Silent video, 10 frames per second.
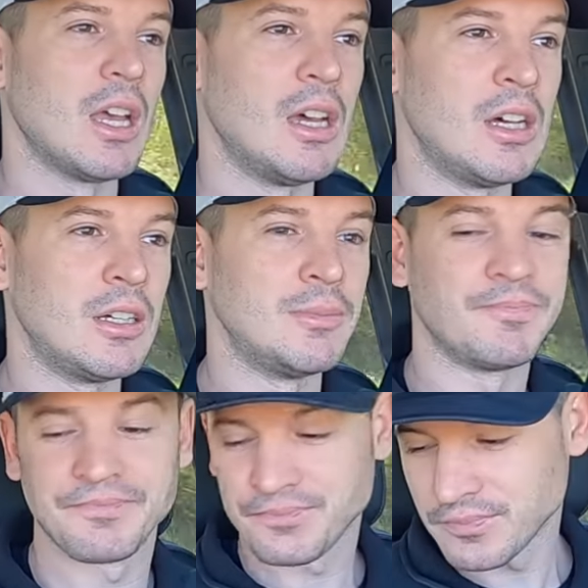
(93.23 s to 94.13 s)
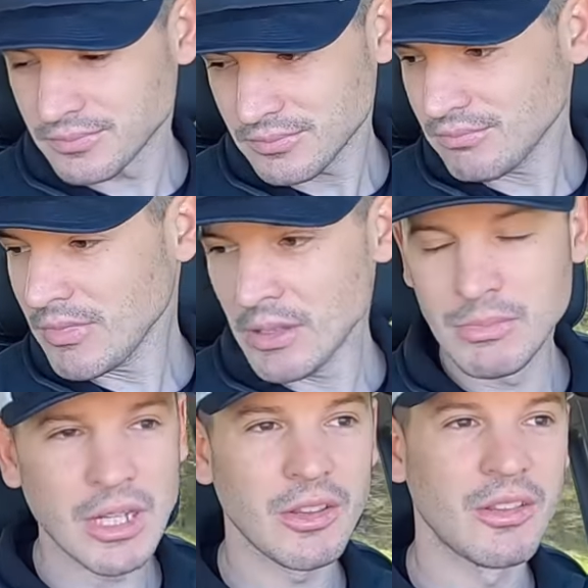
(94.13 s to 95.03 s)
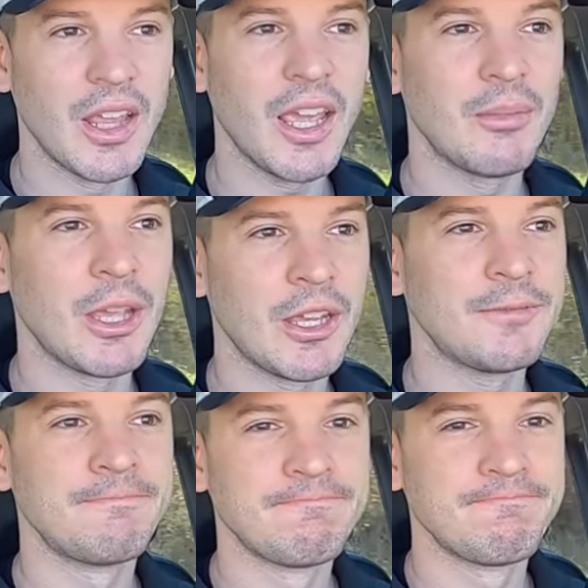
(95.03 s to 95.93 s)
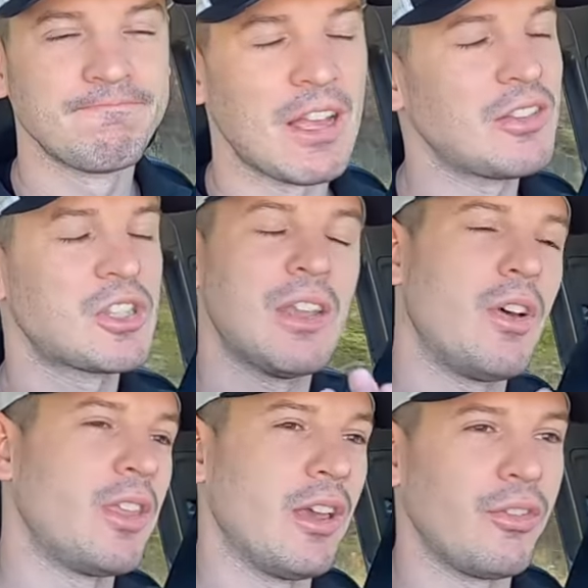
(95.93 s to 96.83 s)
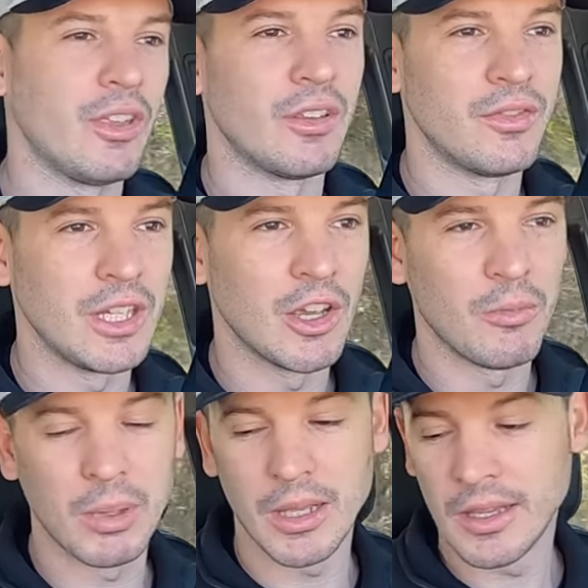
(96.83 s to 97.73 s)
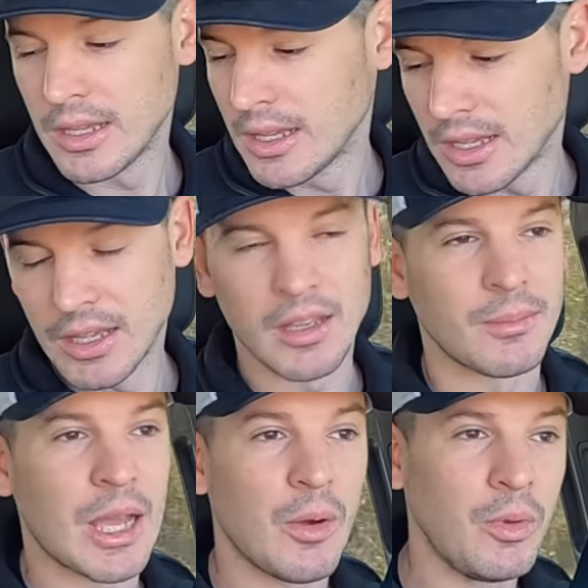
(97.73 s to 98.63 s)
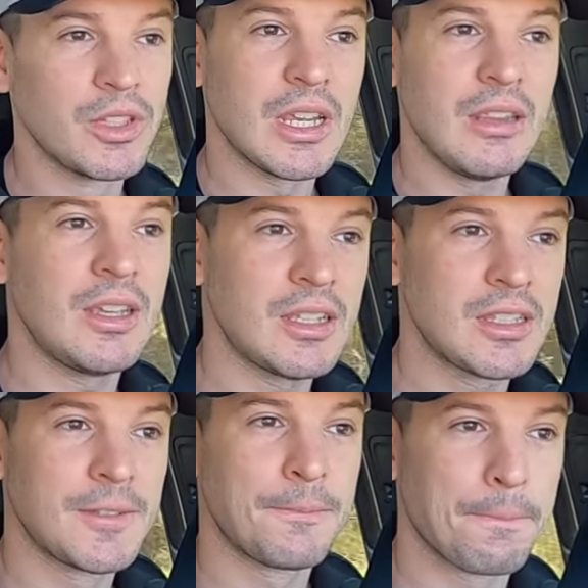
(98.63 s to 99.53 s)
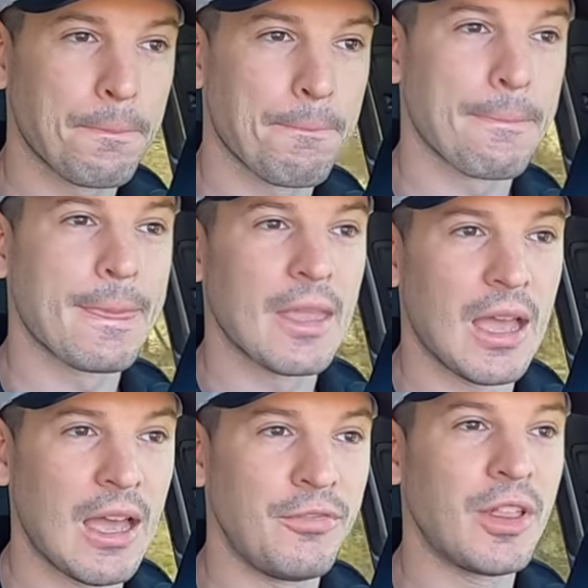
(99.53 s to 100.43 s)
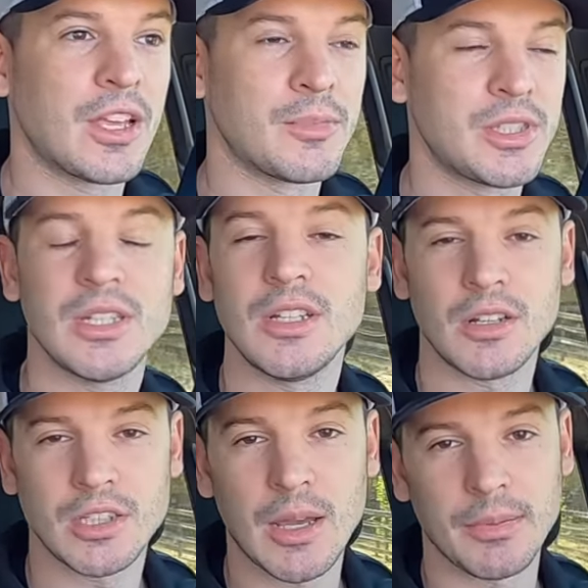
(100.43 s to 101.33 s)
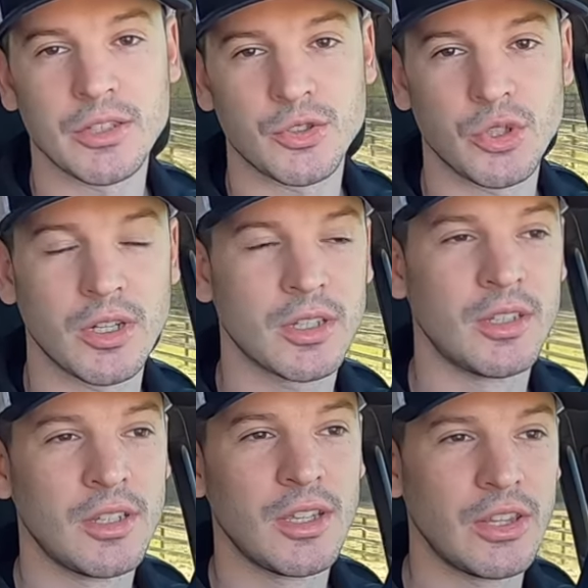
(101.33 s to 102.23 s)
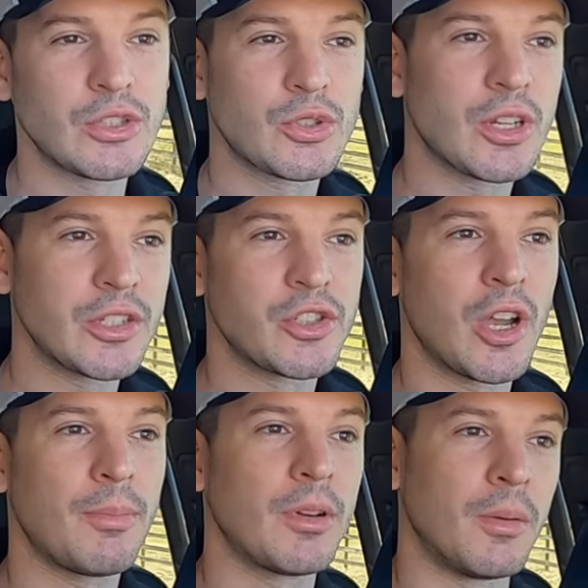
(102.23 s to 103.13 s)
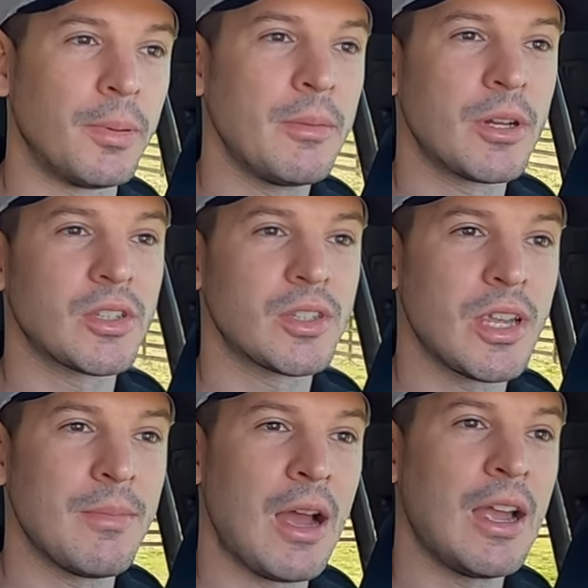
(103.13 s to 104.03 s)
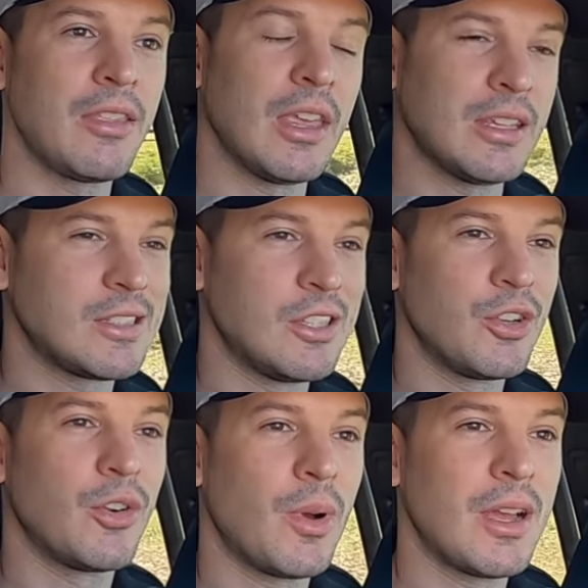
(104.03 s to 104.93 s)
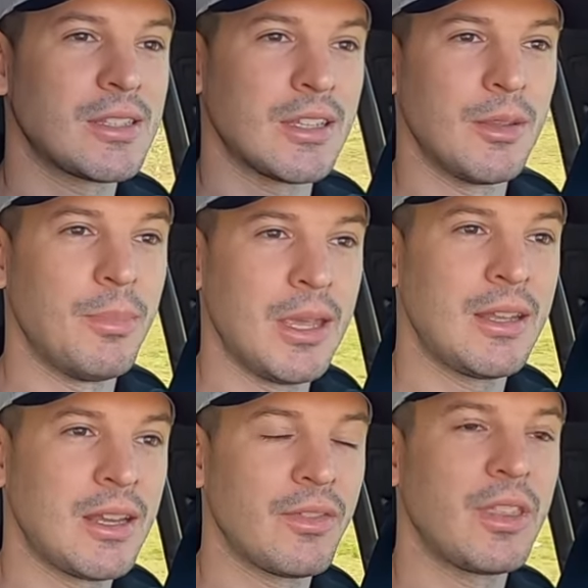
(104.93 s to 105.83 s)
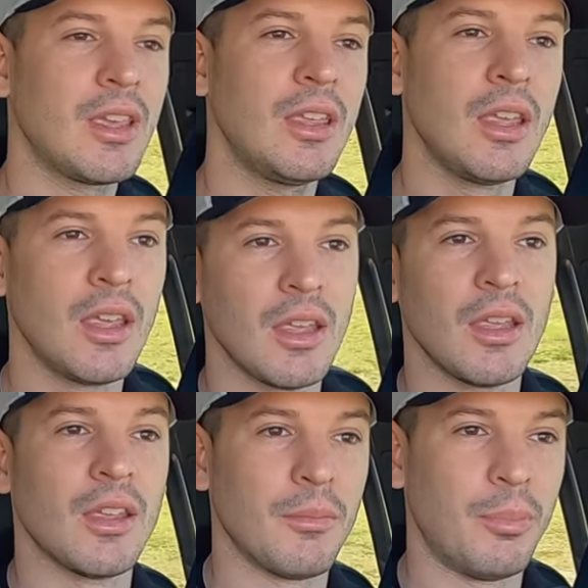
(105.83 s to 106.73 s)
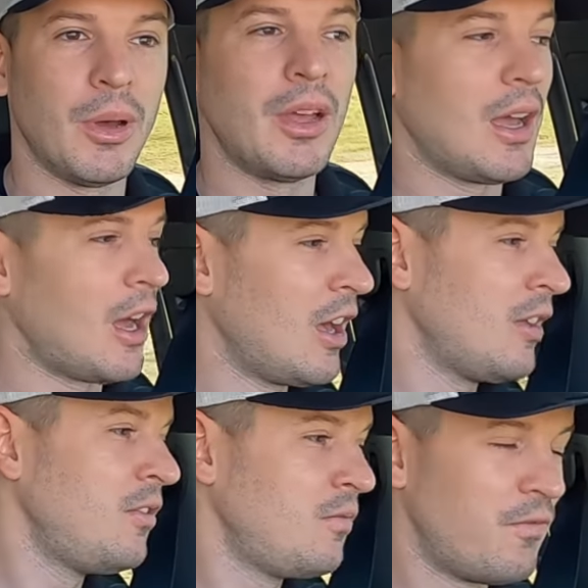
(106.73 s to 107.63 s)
But other than that, man, I'll save all that for the other video. But I will say this, I feel like I'm sitting on top of this truck. This truck and chopper are pretty much the same height exterior-wise, like the bed and everything. But I